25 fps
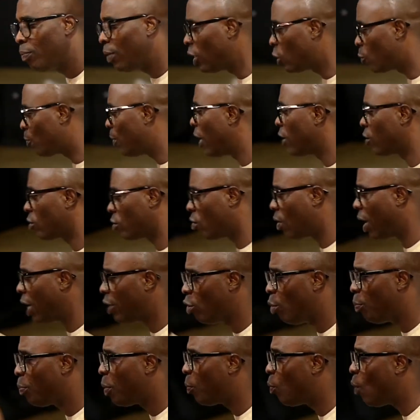Please, Pastor,
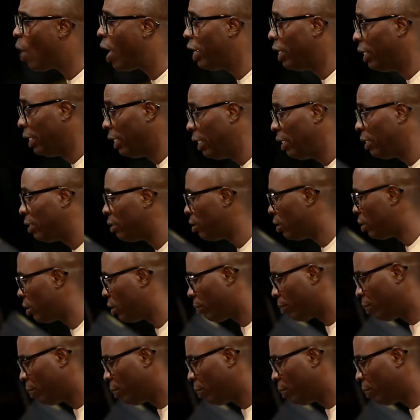I know people are in need.